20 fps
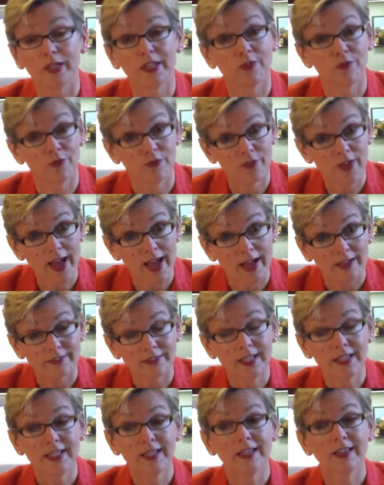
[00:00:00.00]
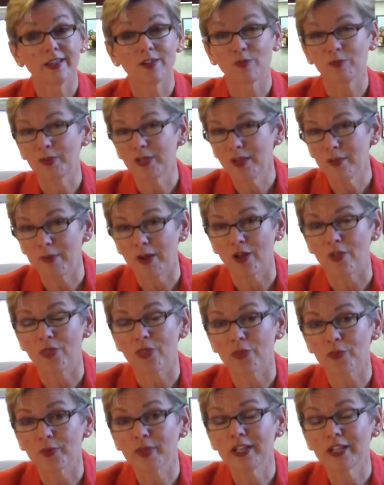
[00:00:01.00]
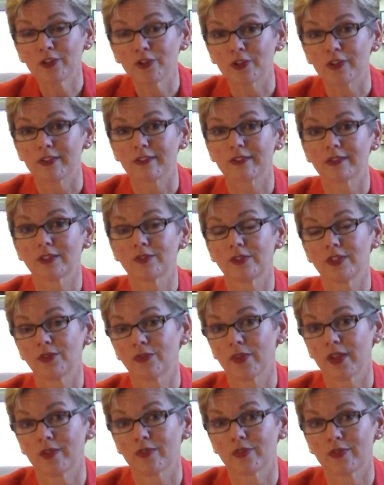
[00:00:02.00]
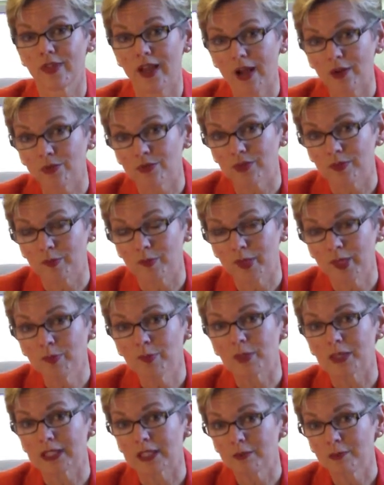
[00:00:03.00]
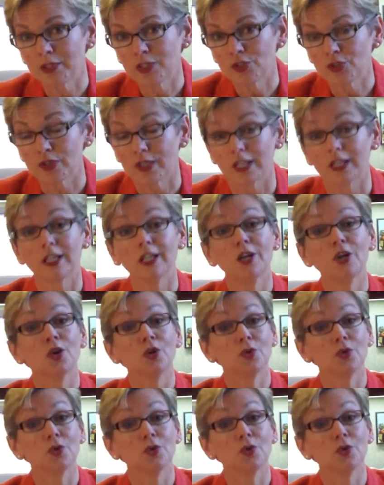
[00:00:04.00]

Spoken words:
In fact, there'll be about 375,000 people in Michigan